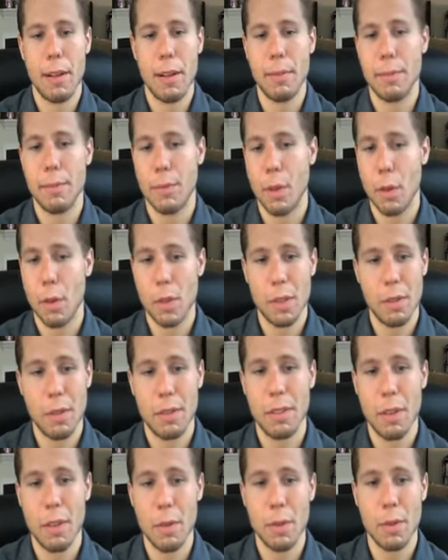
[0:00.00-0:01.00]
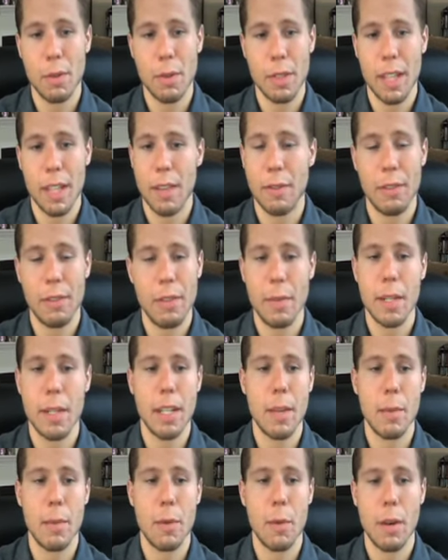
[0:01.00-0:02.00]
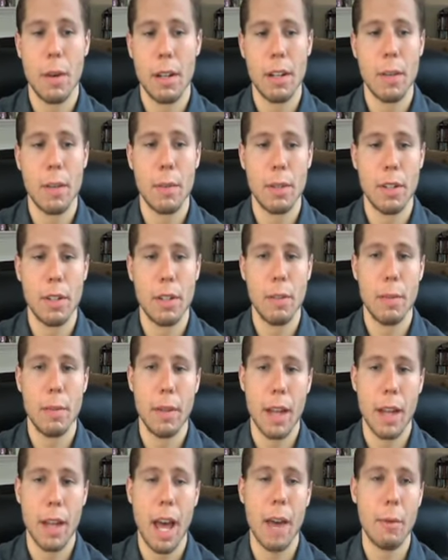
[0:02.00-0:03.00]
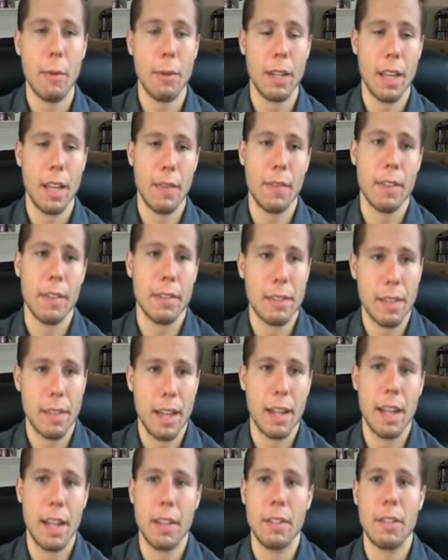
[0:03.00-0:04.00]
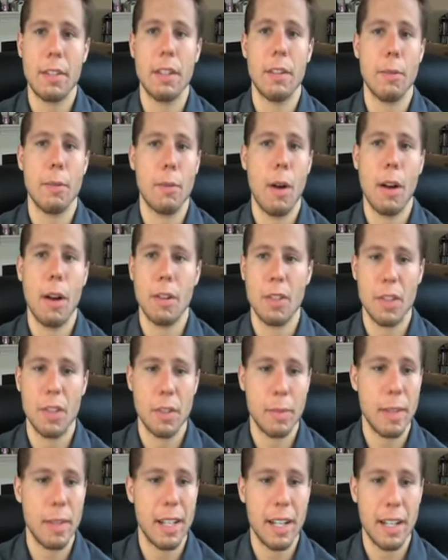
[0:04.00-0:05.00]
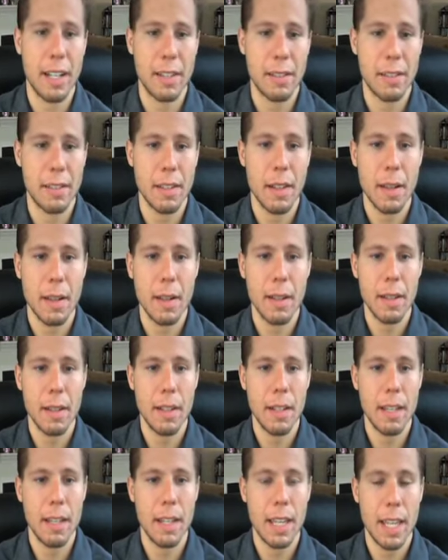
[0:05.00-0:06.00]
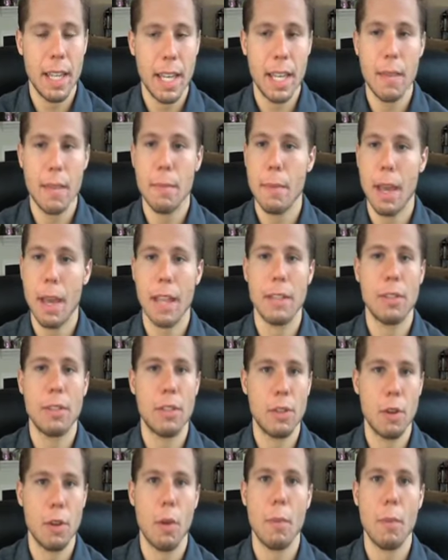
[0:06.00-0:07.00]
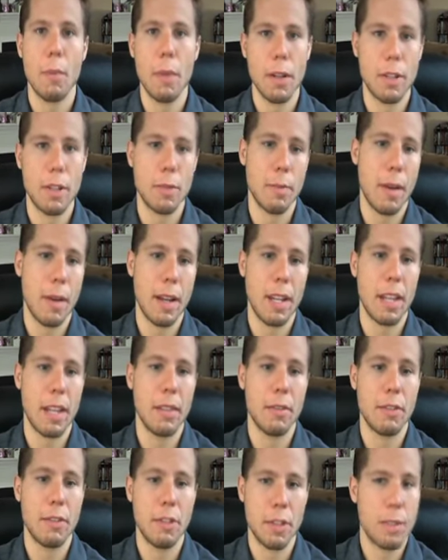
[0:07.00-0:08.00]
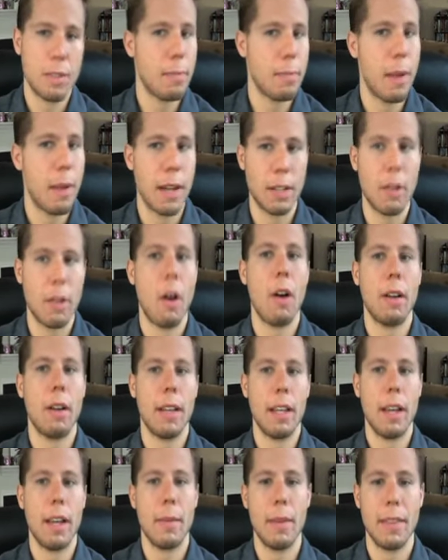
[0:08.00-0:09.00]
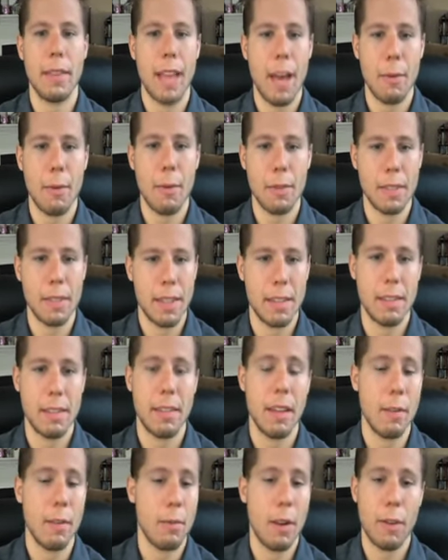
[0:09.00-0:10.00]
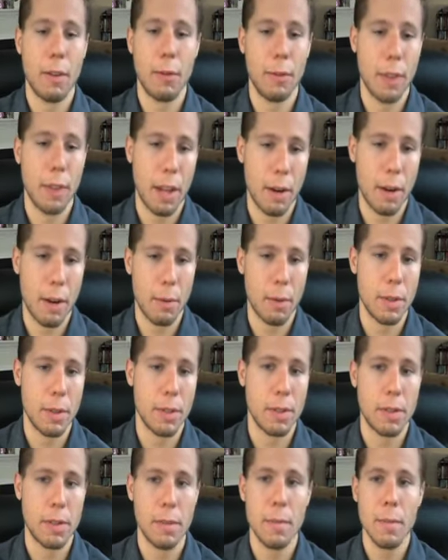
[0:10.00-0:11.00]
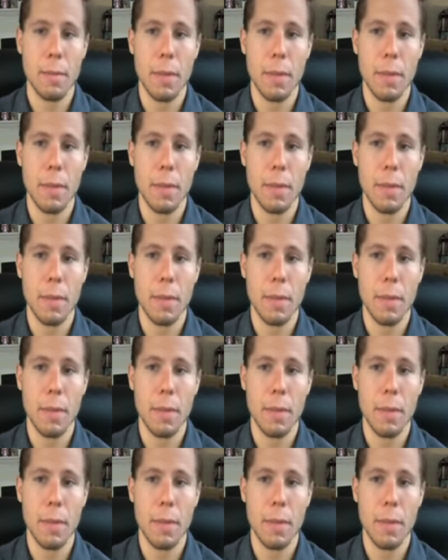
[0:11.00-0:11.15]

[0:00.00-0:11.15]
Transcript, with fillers: um, those would those would definitely be number one and number two, but I would give the slight edge to The Rock just because he made so much money just by talking. I mean, that was his thing. Ric Flair was,